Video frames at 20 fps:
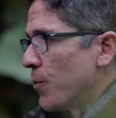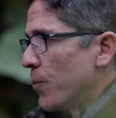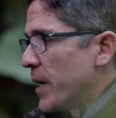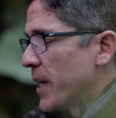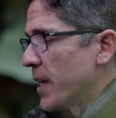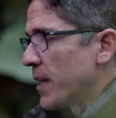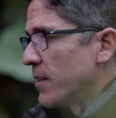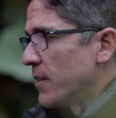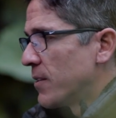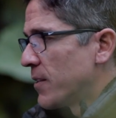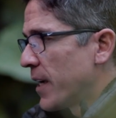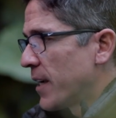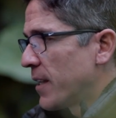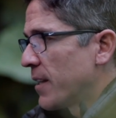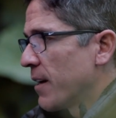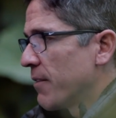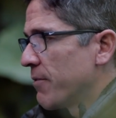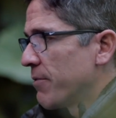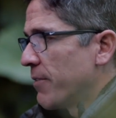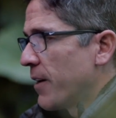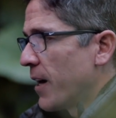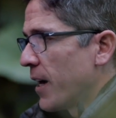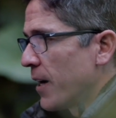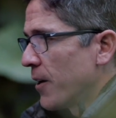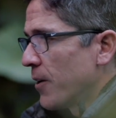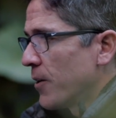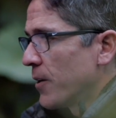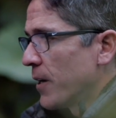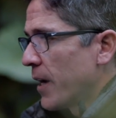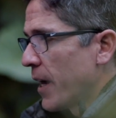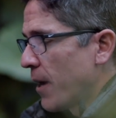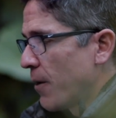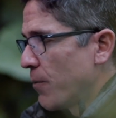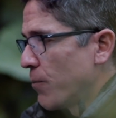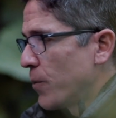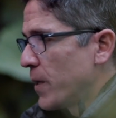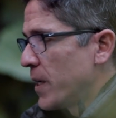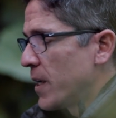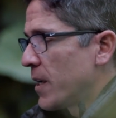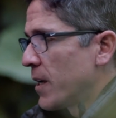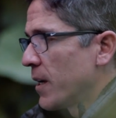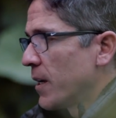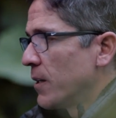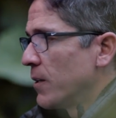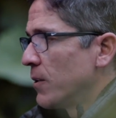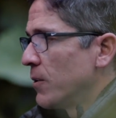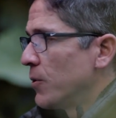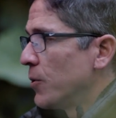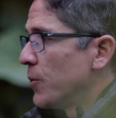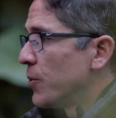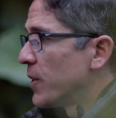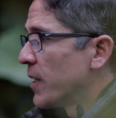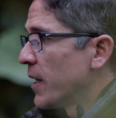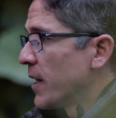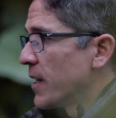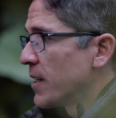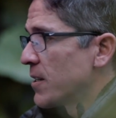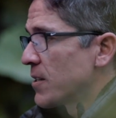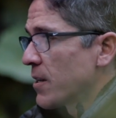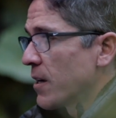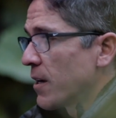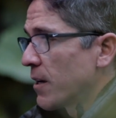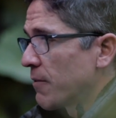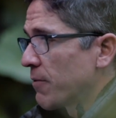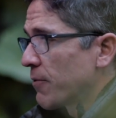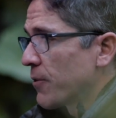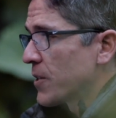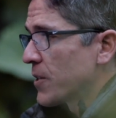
we can take that file and we can do things like, for